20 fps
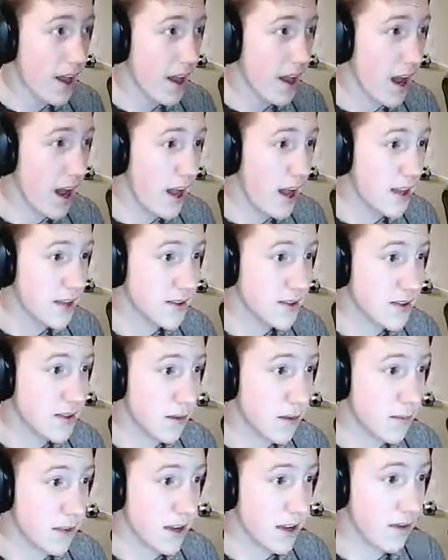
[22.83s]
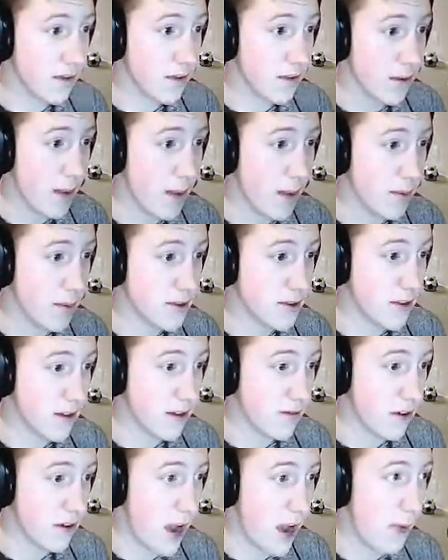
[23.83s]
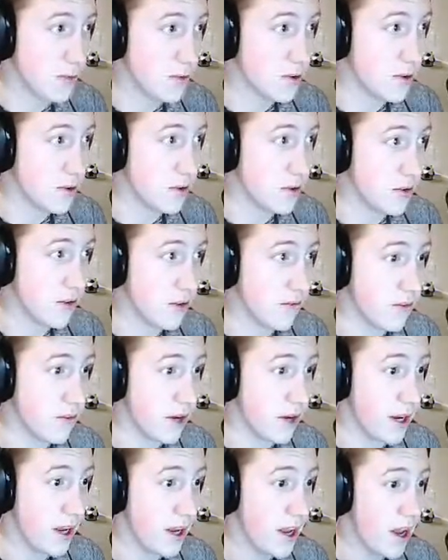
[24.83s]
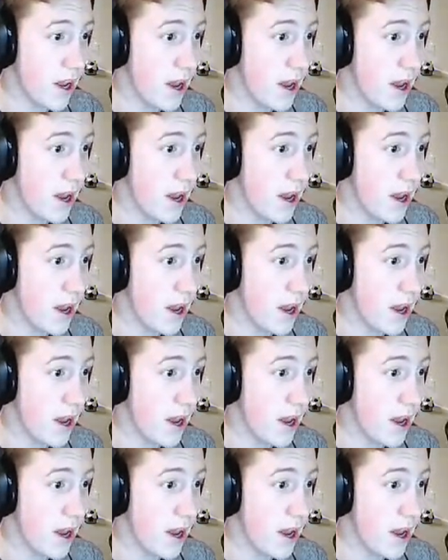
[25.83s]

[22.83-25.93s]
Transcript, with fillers: got something from Amazon for absolutely free.